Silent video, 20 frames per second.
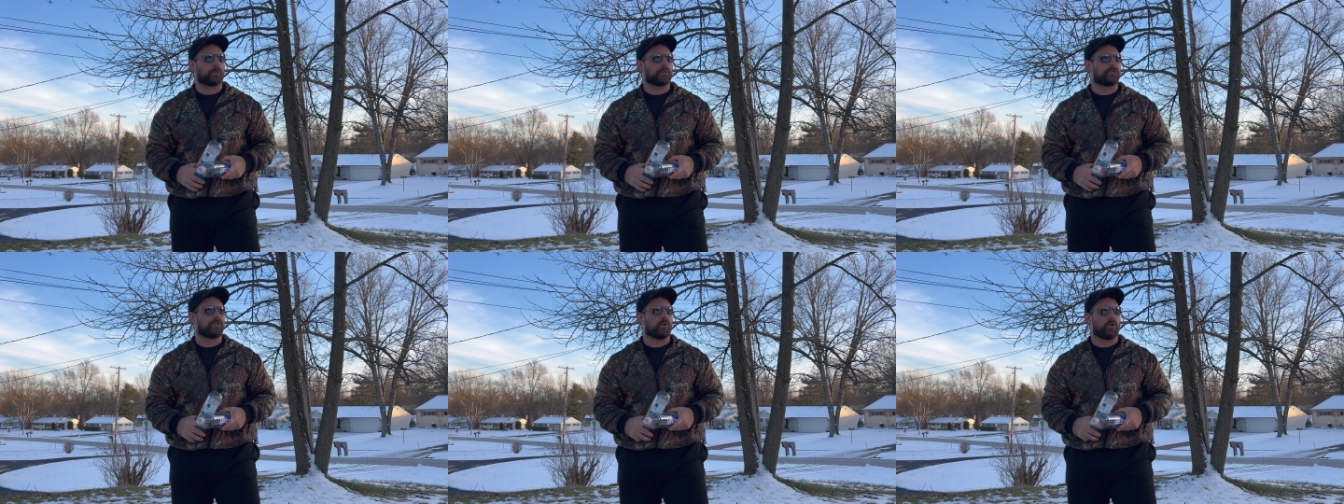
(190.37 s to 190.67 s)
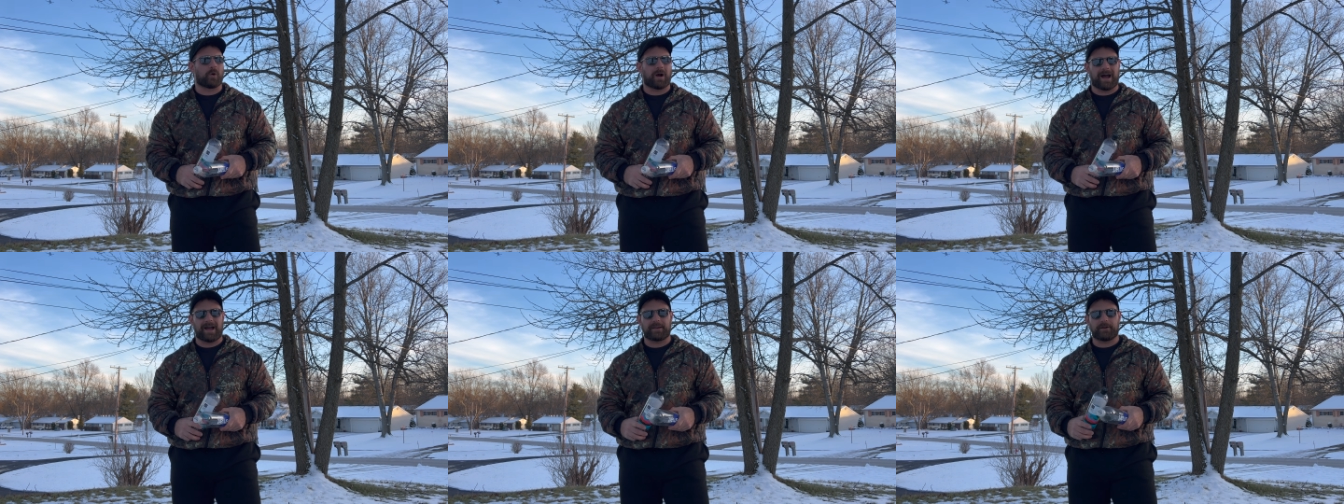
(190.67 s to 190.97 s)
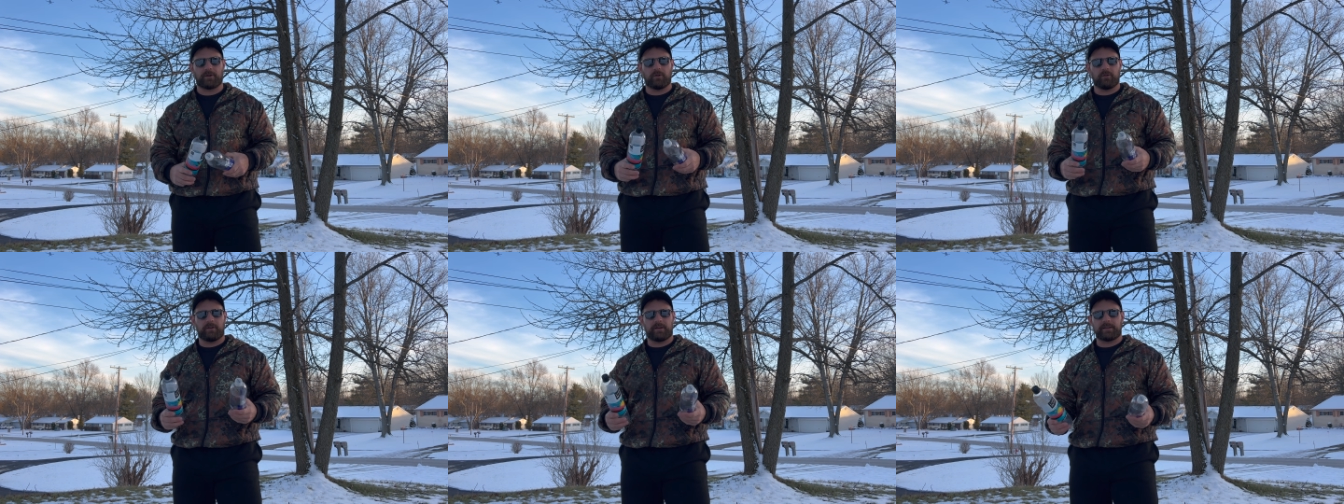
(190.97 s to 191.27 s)
So I
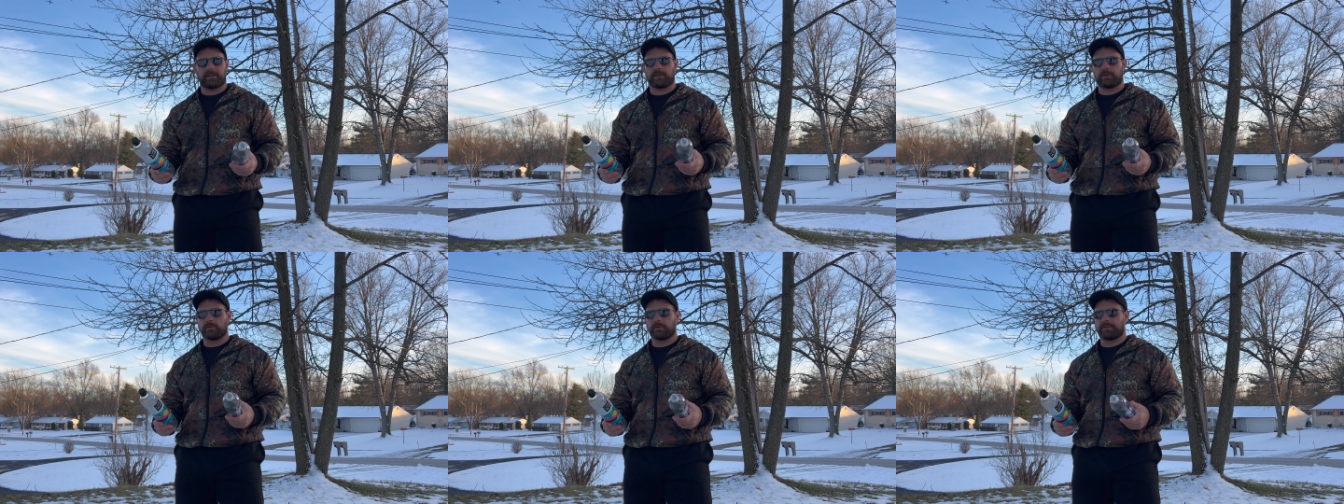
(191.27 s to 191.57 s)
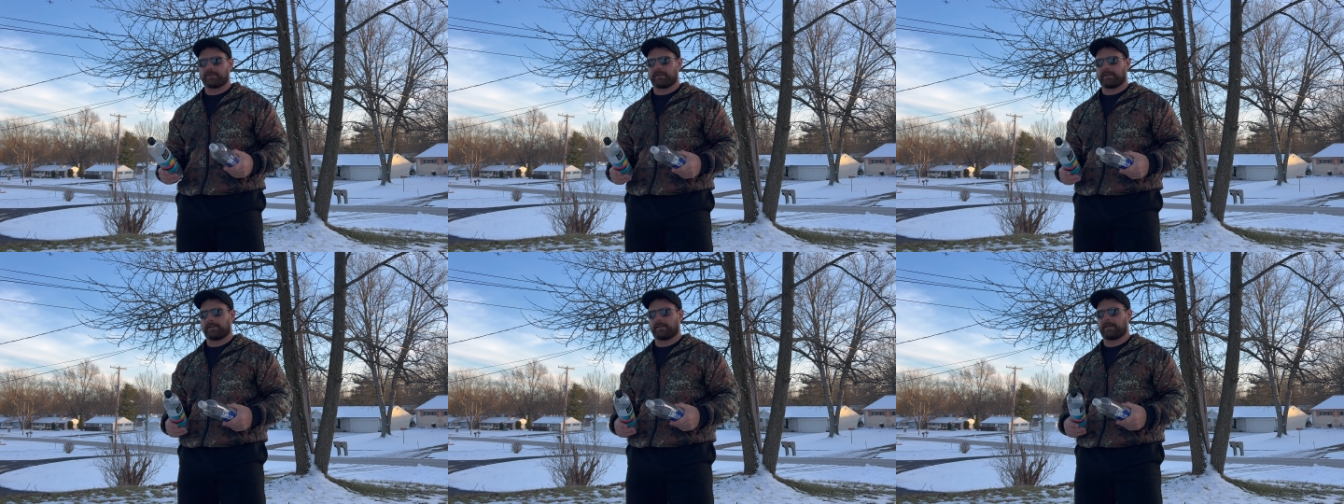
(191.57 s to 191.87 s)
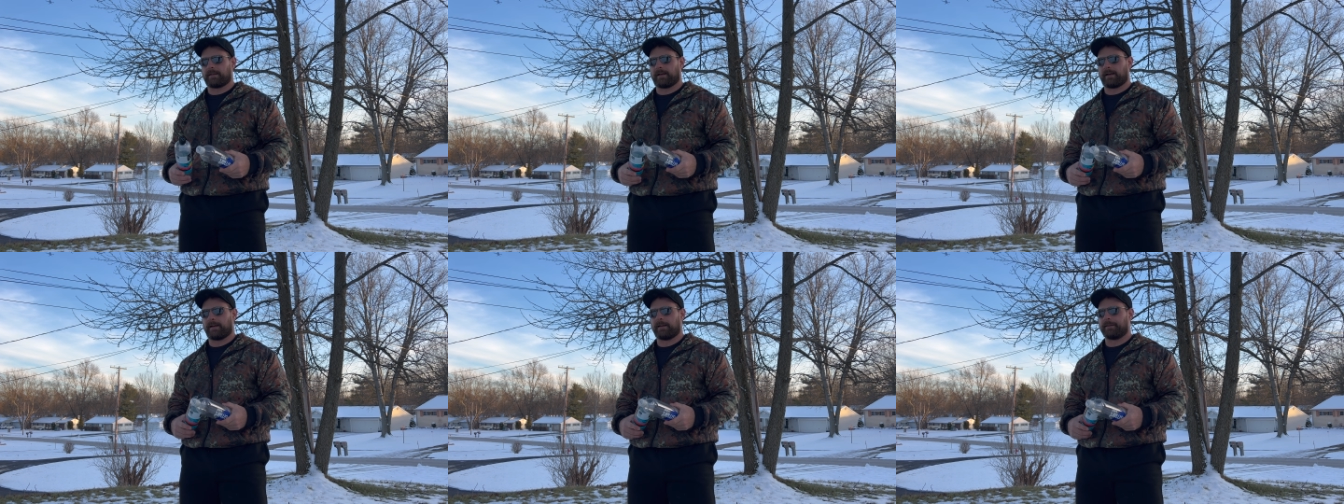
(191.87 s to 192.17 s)
don't like using,
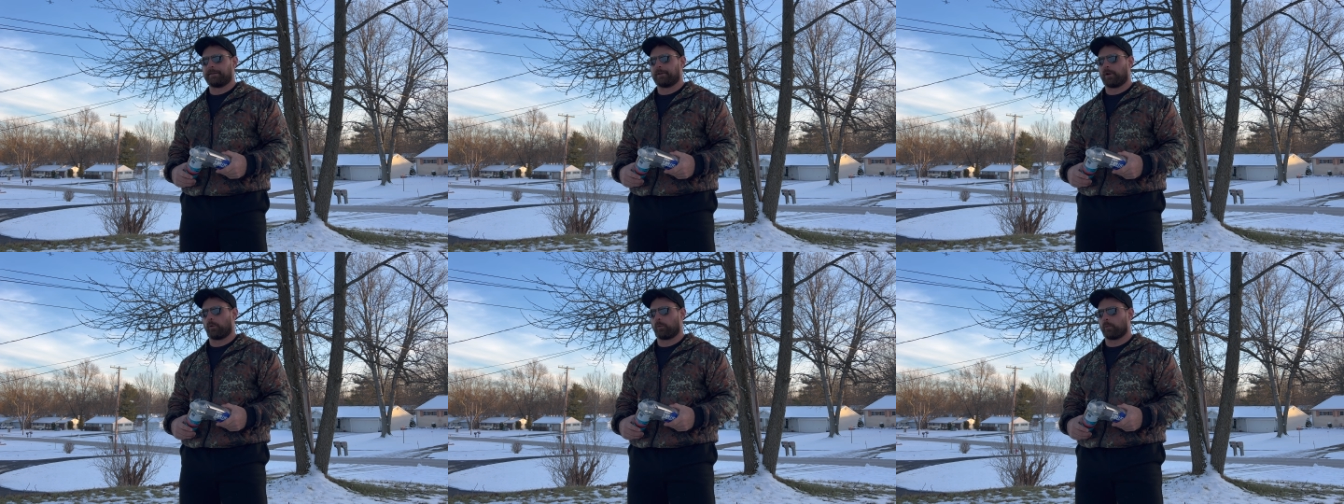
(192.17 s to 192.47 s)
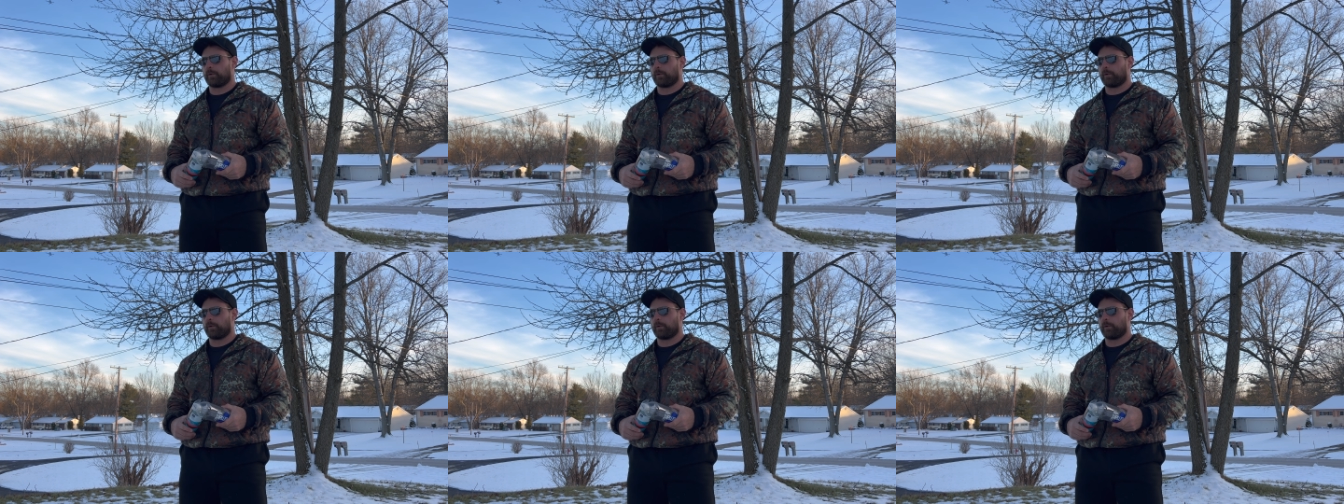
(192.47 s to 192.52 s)
you know,